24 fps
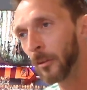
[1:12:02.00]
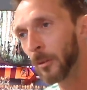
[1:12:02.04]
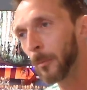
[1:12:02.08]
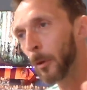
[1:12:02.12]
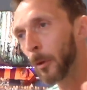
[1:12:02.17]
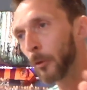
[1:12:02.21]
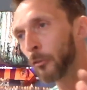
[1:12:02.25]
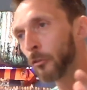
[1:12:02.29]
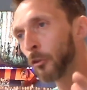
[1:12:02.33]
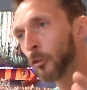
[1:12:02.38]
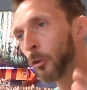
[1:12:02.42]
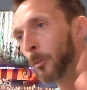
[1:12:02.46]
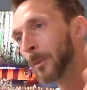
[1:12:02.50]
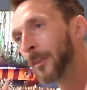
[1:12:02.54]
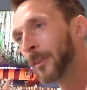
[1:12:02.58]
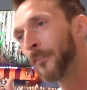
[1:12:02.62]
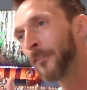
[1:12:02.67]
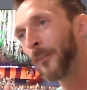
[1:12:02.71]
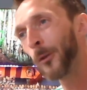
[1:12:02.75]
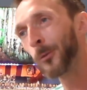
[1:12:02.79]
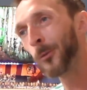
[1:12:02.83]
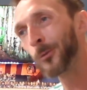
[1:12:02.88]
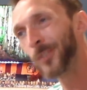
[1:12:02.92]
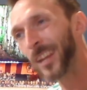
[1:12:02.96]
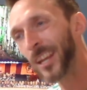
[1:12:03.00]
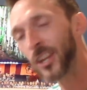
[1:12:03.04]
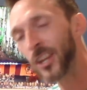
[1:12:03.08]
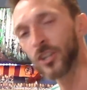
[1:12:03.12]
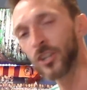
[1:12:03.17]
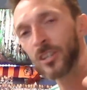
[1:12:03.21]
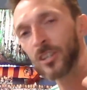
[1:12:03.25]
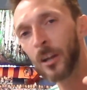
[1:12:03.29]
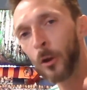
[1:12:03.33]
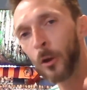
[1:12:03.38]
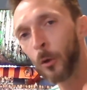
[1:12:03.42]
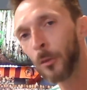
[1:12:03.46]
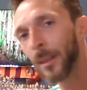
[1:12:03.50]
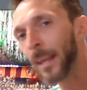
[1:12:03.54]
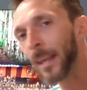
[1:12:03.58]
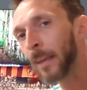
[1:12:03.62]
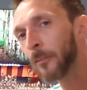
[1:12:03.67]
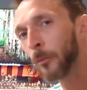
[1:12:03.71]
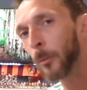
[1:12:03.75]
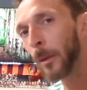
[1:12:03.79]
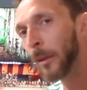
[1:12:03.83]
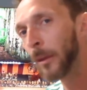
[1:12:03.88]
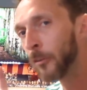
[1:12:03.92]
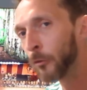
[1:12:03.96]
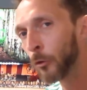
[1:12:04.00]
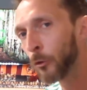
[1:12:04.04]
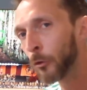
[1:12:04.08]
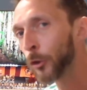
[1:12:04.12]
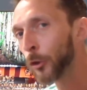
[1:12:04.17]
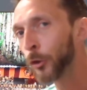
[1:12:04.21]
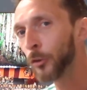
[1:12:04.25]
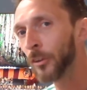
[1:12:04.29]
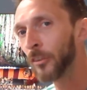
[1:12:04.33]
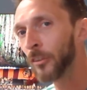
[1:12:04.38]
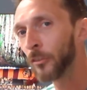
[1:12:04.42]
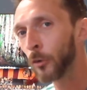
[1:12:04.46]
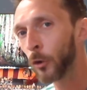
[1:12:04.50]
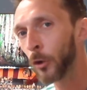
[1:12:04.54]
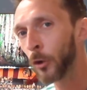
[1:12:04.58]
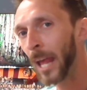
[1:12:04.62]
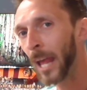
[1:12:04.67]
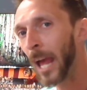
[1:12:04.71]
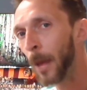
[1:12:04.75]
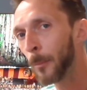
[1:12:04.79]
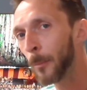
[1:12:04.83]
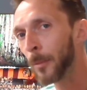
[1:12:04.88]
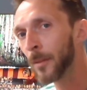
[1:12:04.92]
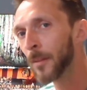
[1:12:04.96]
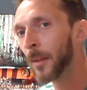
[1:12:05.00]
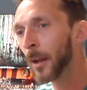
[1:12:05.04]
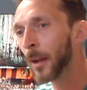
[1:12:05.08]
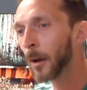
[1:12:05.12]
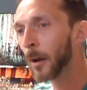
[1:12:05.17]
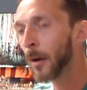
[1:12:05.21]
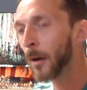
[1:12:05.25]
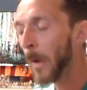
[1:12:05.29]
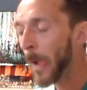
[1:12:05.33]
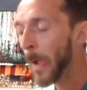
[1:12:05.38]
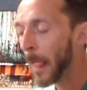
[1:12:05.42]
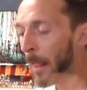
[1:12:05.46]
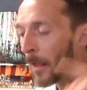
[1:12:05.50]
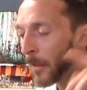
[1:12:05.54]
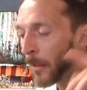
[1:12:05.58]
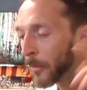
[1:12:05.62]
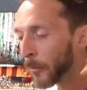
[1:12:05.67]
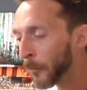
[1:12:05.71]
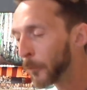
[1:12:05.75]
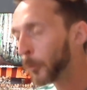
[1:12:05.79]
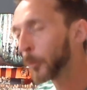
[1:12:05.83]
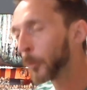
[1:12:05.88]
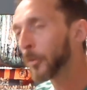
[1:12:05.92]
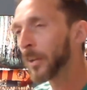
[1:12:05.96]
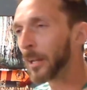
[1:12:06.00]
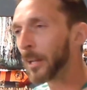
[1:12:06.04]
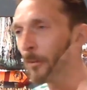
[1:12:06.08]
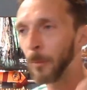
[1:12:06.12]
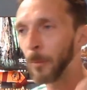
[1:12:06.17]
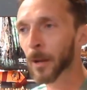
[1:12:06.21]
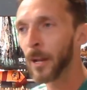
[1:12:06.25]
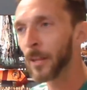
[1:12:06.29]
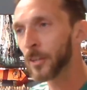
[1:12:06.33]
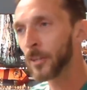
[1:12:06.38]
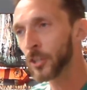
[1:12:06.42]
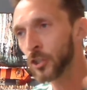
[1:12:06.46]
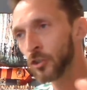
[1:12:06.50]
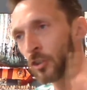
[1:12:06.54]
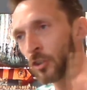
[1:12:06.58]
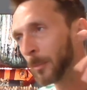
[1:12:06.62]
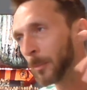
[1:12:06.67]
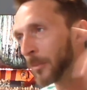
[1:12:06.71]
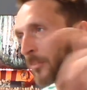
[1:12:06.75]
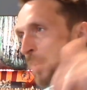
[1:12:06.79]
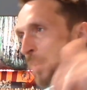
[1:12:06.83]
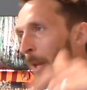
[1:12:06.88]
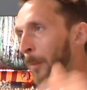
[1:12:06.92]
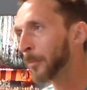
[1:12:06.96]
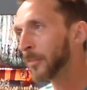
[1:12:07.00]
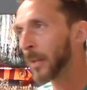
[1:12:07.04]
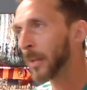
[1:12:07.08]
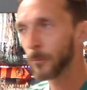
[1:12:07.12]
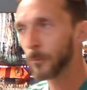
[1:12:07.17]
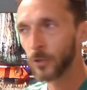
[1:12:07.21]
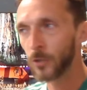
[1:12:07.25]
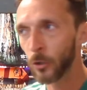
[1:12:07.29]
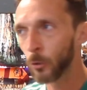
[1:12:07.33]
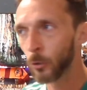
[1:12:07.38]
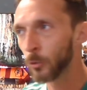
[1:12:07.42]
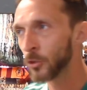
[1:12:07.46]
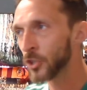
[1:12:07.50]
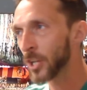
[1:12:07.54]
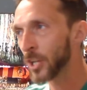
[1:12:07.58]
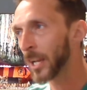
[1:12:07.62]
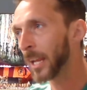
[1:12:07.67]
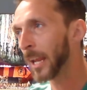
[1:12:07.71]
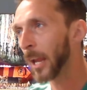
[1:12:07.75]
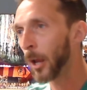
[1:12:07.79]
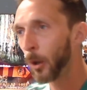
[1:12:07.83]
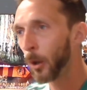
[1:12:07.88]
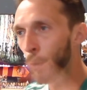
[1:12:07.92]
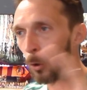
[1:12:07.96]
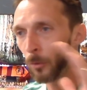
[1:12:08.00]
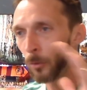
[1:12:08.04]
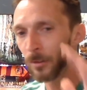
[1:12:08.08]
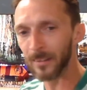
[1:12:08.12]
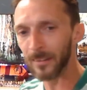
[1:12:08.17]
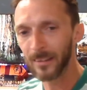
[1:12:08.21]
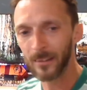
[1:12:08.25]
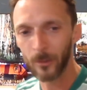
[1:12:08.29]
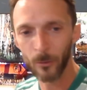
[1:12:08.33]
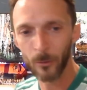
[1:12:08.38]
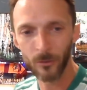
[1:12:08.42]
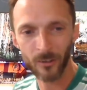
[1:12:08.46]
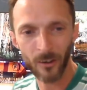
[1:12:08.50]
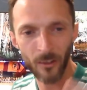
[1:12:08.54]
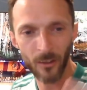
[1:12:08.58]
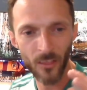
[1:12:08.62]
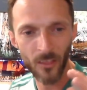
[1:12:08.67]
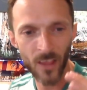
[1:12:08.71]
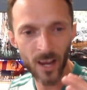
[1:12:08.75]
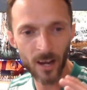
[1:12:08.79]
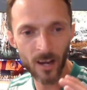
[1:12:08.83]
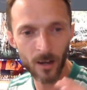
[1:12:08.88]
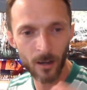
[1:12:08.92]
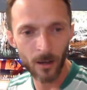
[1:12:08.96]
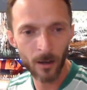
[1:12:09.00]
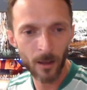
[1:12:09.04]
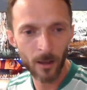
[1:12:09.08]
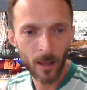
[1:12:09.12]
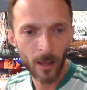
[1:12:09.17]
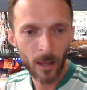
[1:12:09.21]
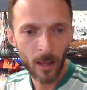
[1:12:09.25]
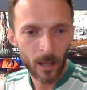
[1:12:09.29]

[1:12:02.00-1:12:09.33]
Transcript: BarcaLomond Foundation and all the giveaways and all the goodies that are going to happen there, the 14th minute of the stream is timestamped. You can go and check it out. All the details are there.